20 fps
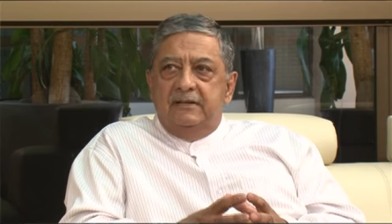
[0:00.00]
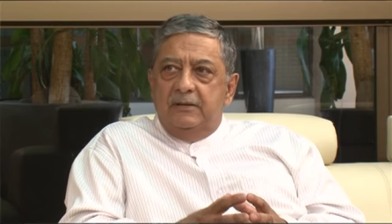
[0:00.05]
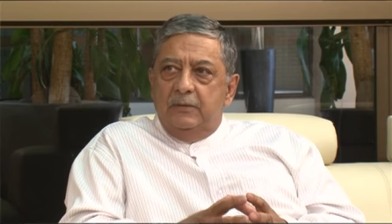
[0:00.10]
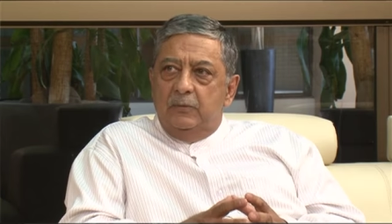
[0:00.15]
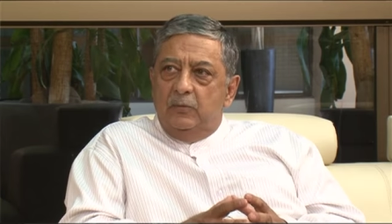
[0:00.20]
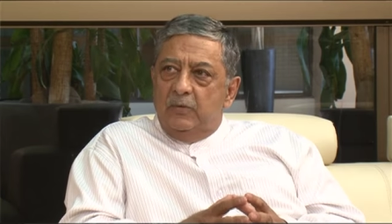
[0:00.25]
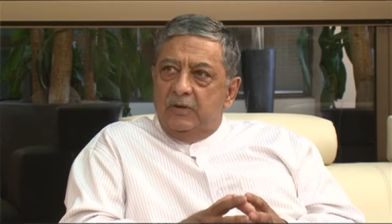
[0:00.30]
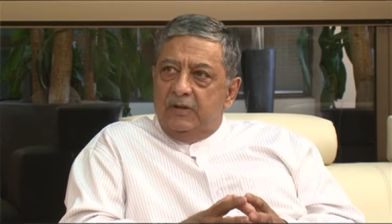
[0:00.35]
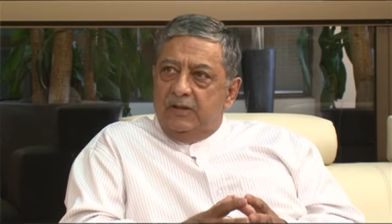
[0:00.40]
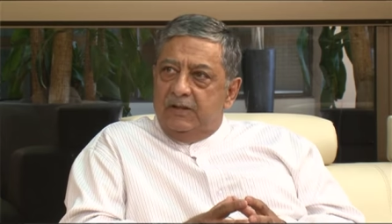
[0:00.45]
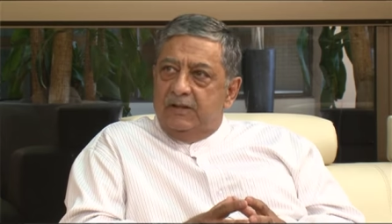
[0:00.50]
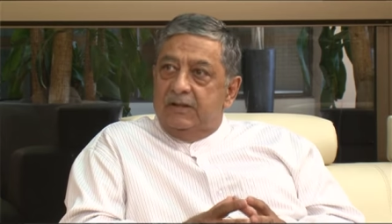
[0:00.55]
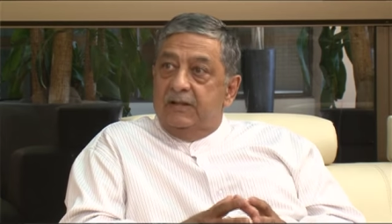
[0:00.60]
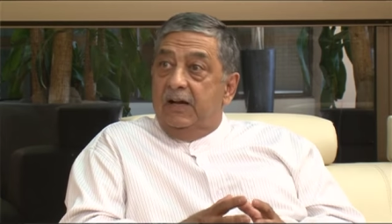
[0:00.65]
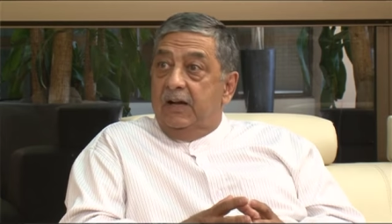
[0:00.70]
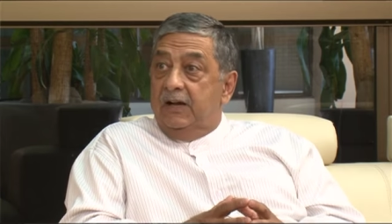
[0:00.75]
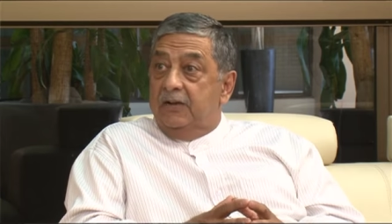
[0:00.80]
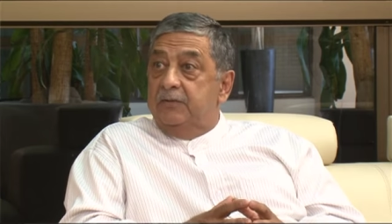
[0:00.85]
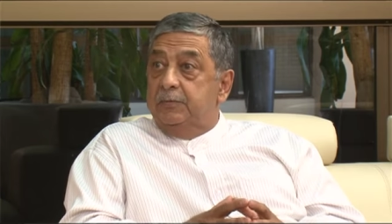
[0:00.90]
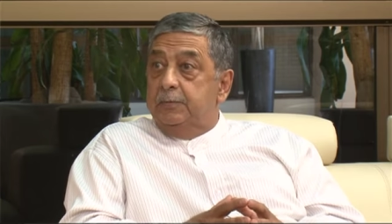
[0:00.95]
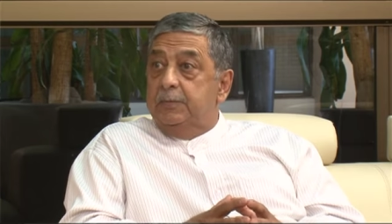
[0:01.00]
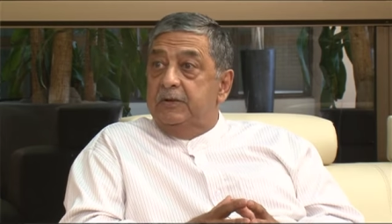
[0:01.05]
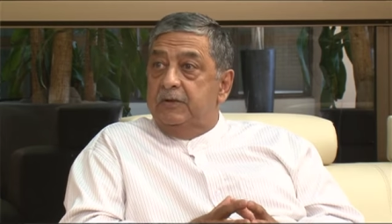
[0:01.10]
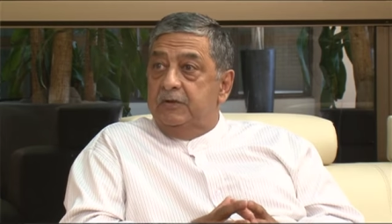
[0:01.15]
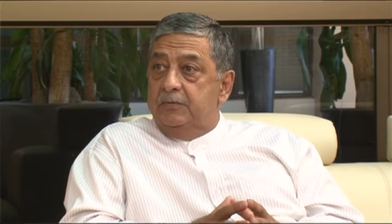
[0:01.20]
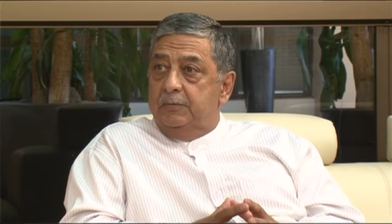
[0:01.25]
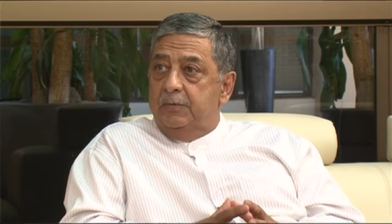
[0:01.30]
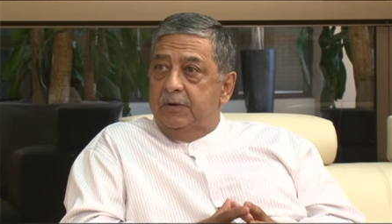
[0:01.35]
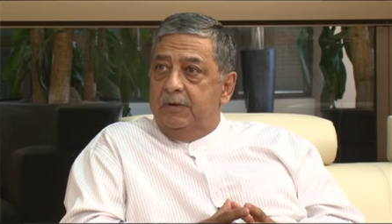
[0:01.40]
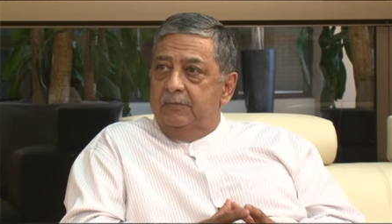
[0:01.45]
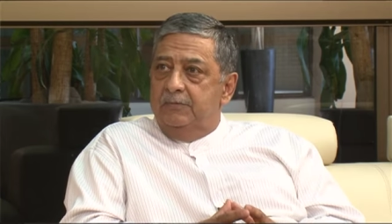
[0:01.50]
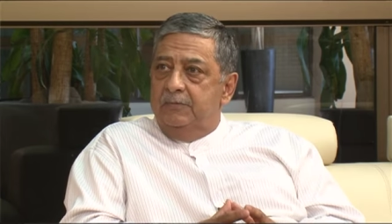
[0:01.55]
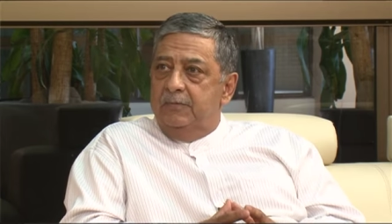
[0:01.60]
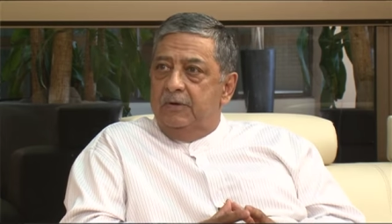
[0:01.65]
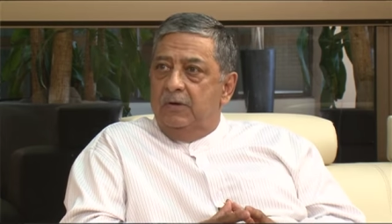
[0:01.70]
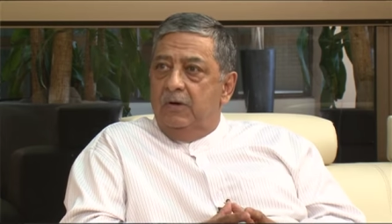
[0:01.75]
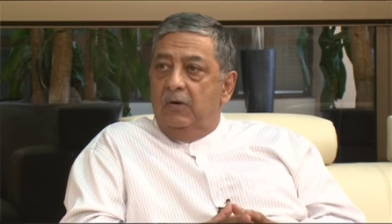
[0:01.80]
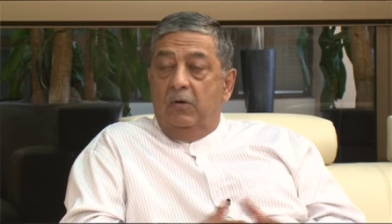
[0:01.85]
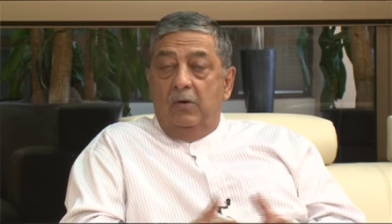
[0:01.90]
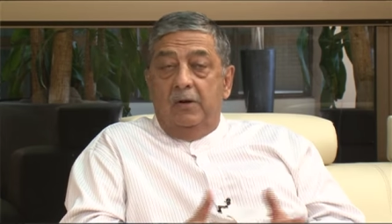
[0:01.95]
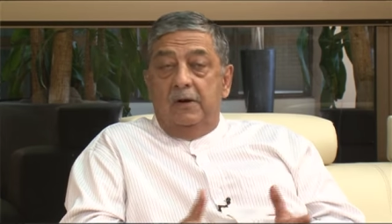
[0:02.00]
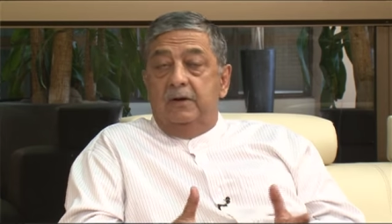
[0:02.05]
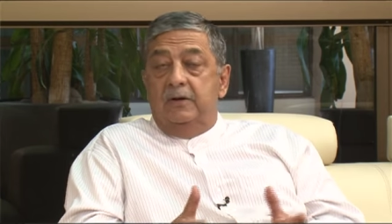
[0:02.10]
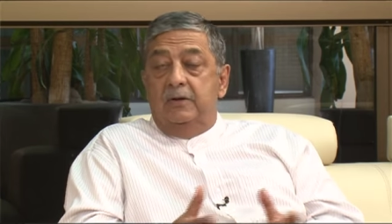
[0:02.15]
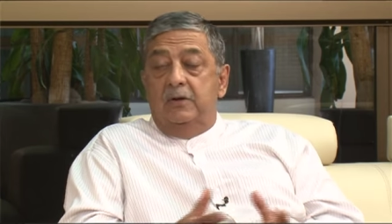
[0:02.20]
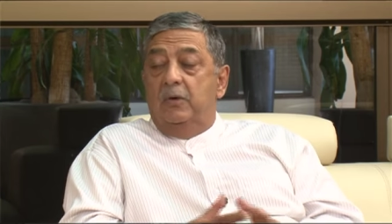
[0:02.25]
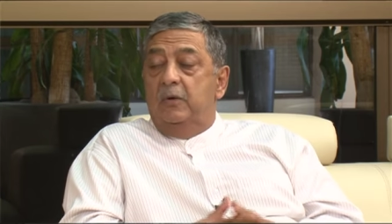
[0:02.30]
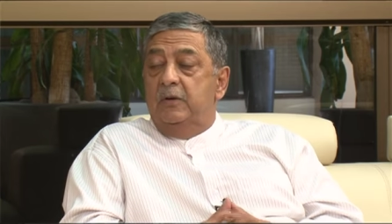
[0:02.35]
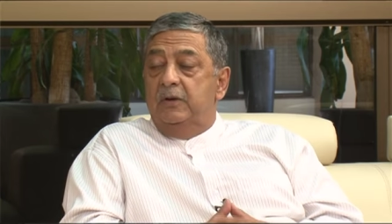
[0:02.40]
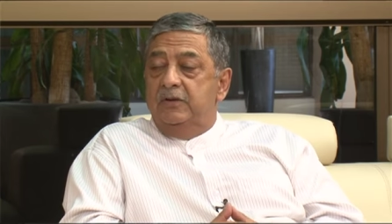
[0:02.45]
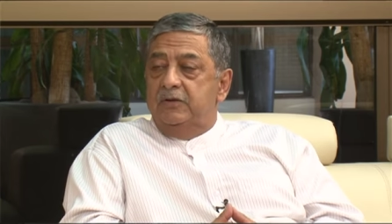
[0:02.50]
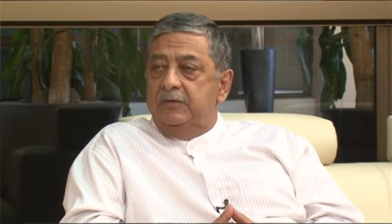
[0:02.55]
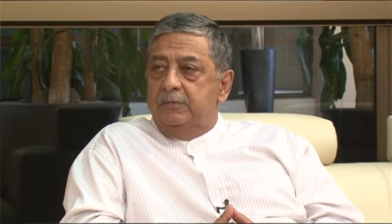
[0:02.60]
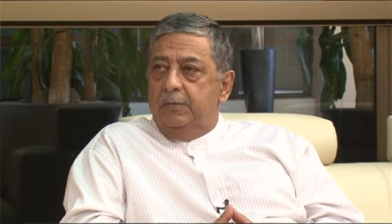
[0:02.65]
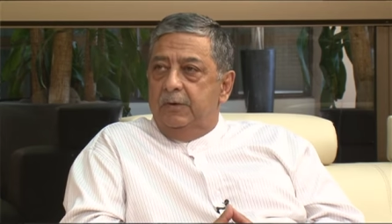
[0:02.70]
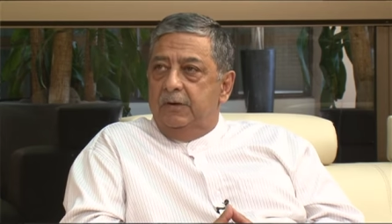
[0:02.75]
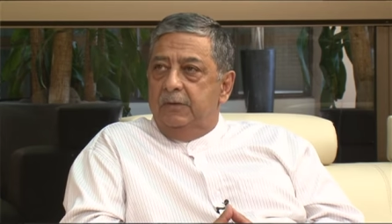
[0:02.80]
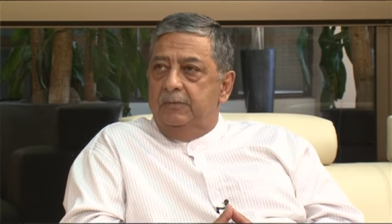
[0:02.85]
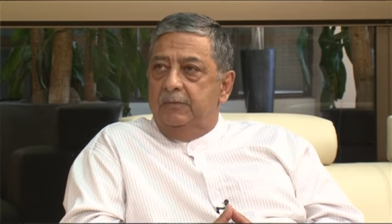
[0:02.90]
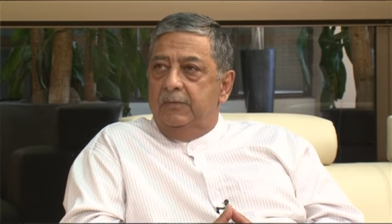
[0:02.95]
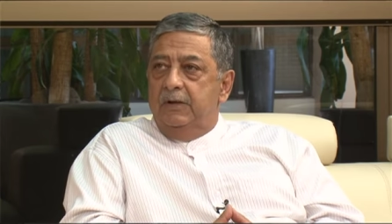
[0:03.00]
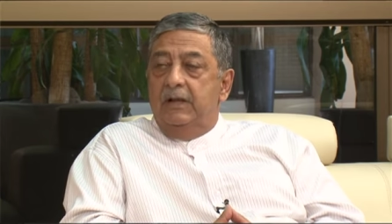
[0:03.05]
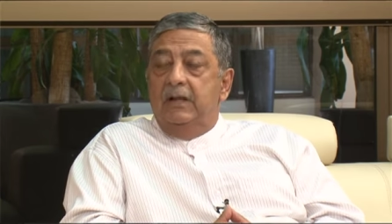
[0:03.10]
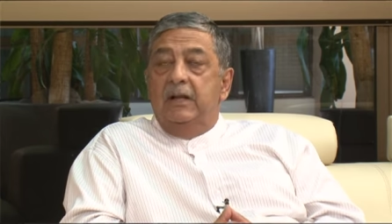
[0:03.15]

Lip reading: them with the husband's sperm or a donor's sperm,